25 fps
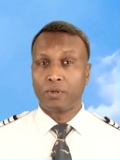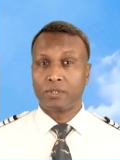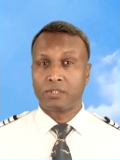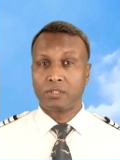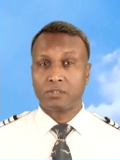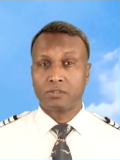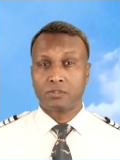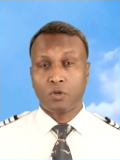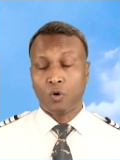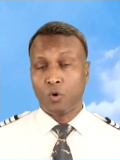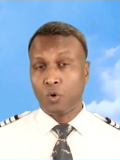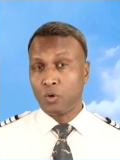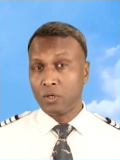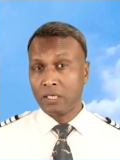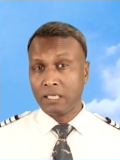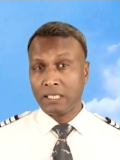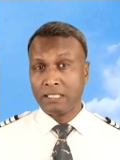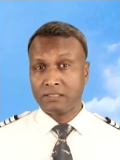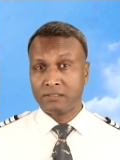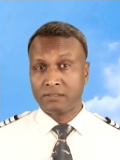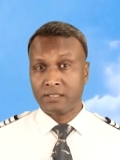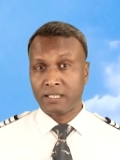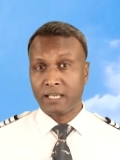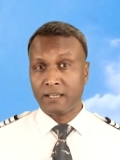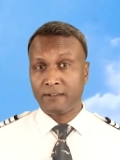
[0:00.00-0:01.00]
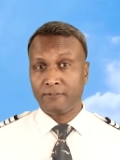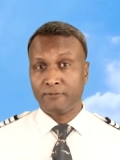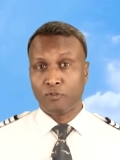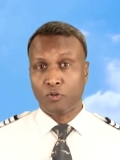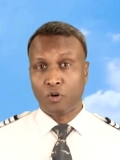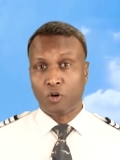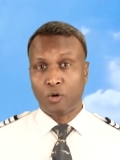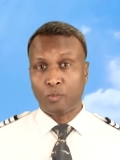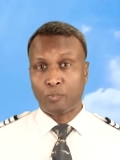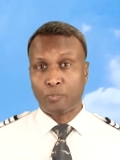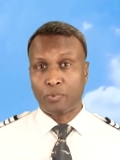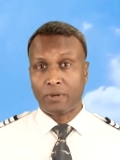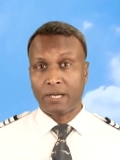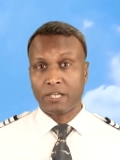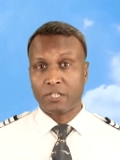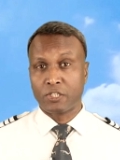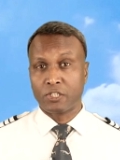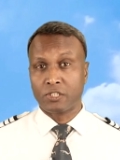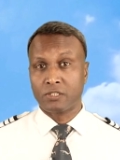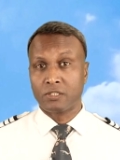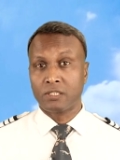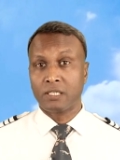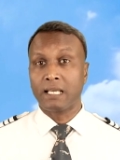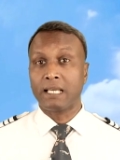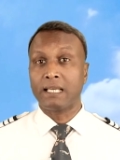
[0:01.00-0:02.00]
which is only safe for
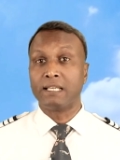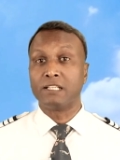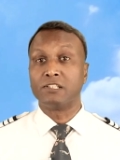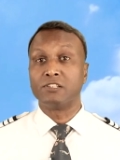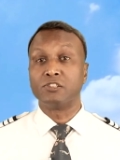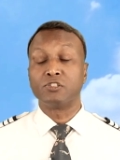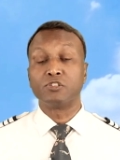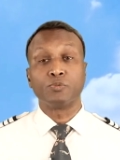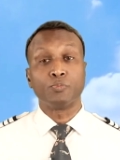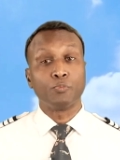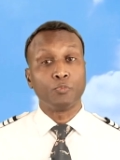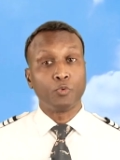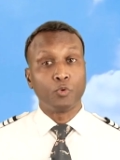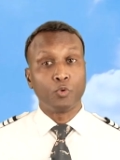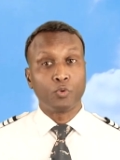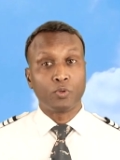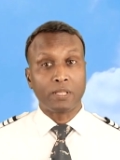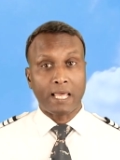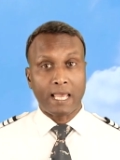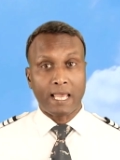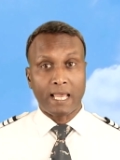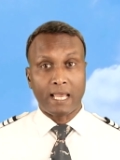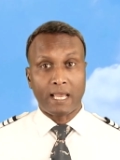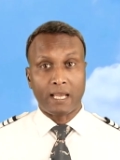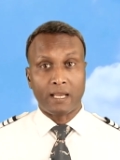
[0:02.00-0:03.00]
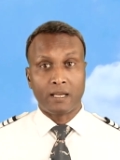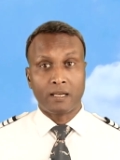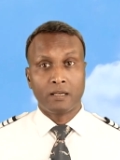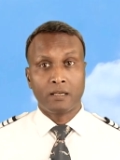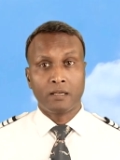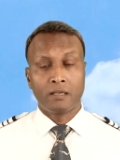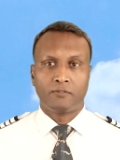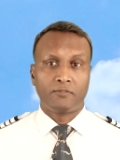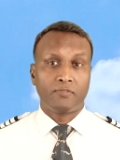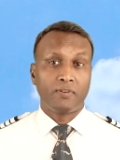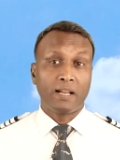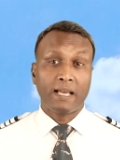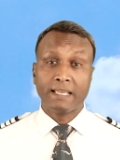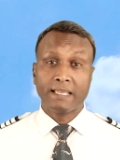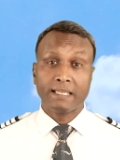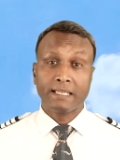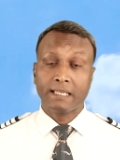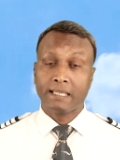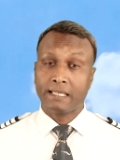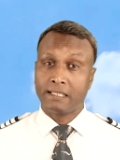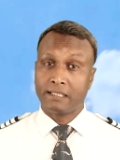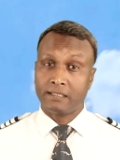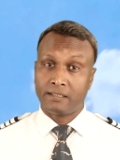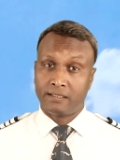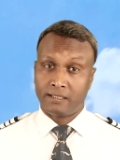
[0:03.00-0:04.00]
operation in smooth air.
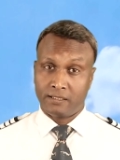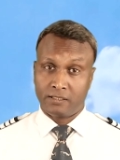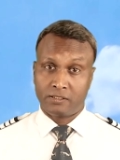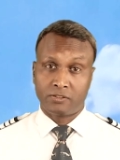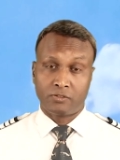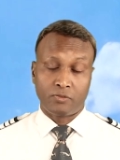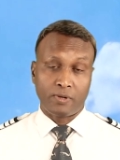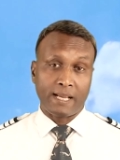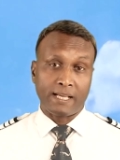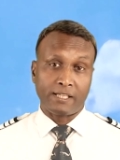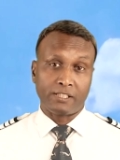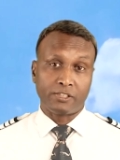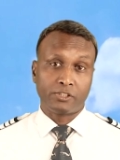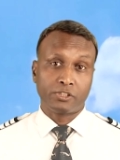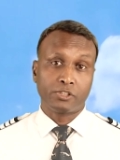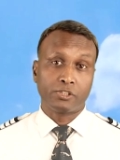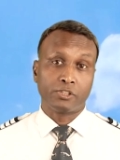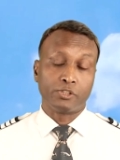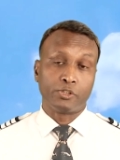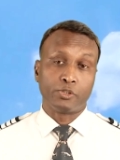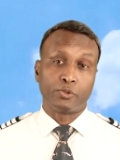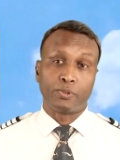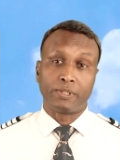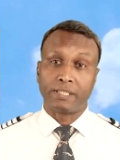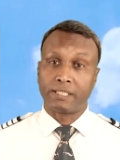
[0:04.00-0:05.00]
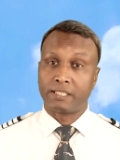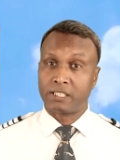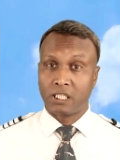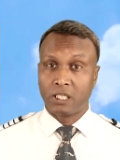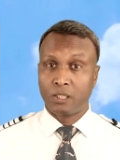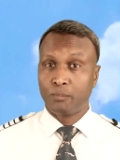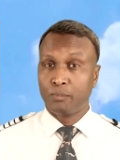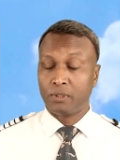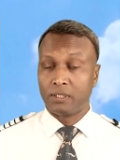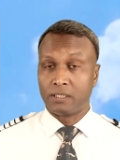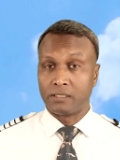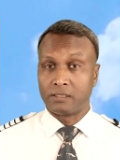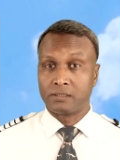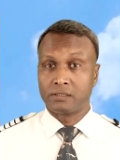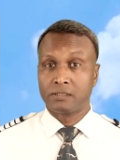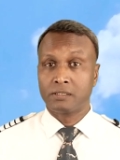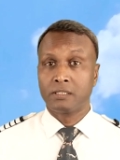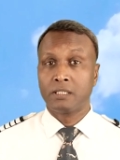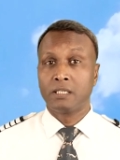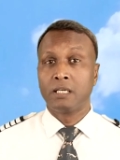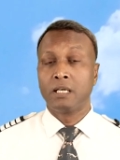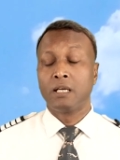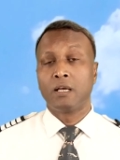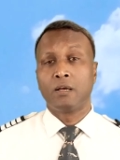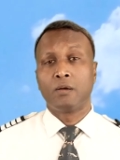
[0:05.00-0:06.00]
Flying in this range during turbulence
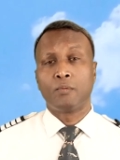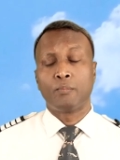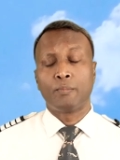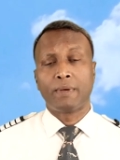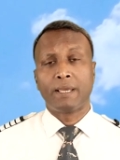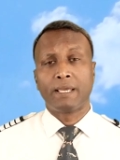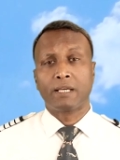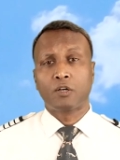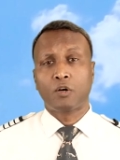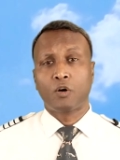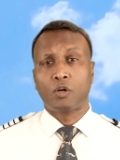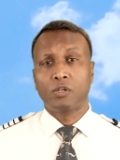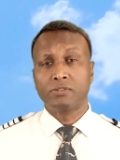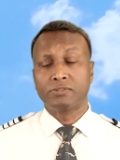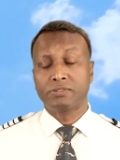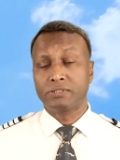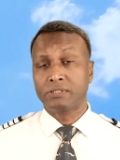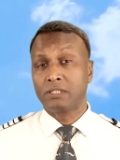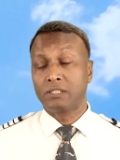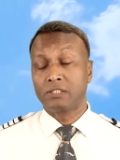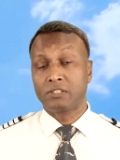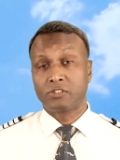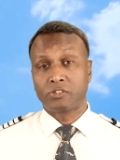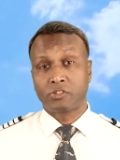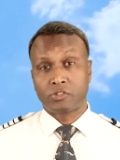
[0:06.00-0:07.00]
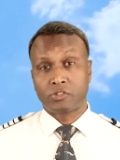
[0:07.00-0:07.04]
may cause